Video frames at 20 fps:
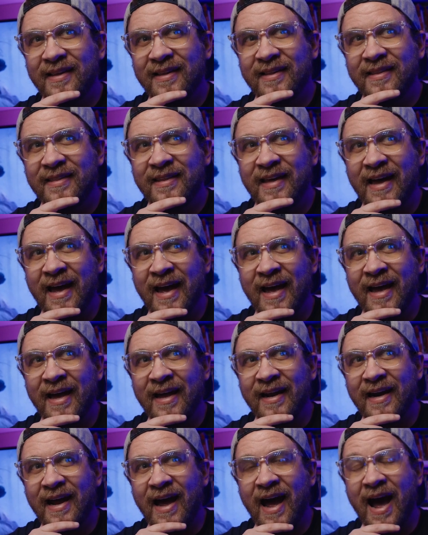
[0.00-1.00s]

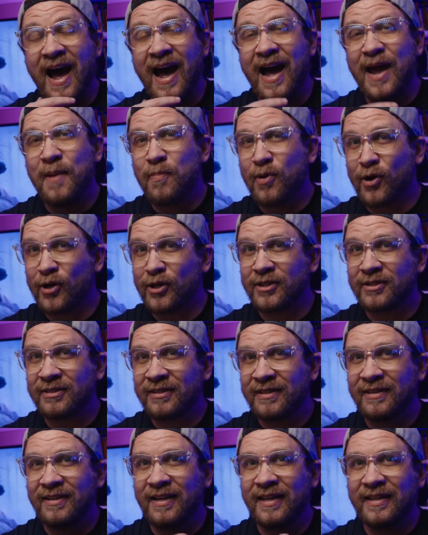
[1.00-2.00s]
that I
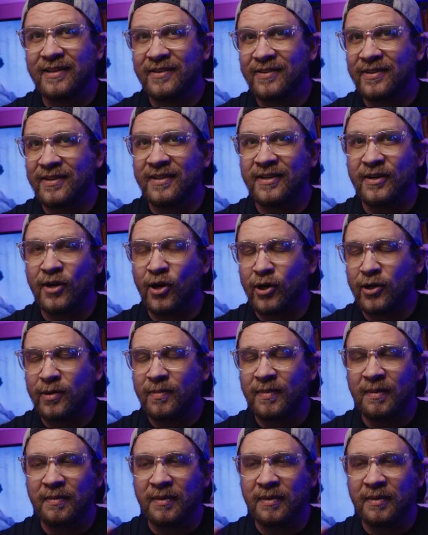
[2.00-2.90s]
personally like, this is an argument,